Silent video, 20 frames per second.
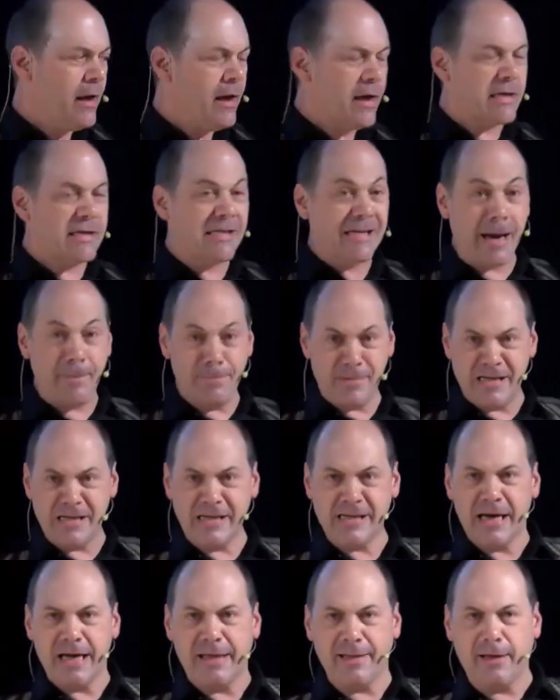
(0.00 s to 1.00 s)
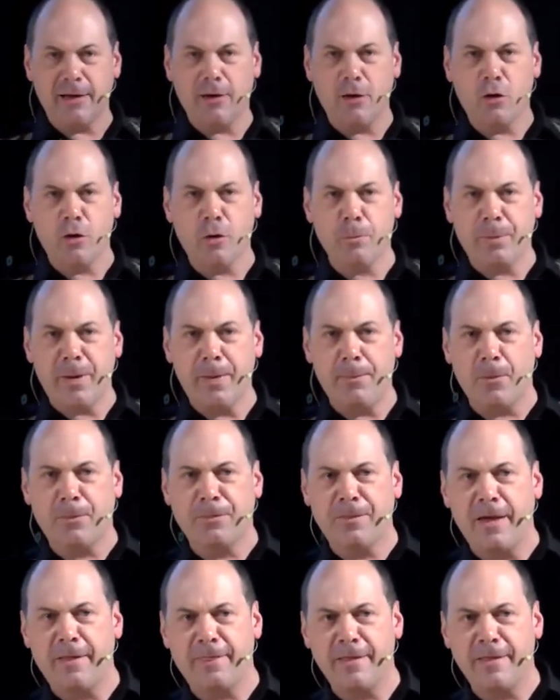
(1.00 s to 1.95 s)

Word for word: except to say that a lot of people think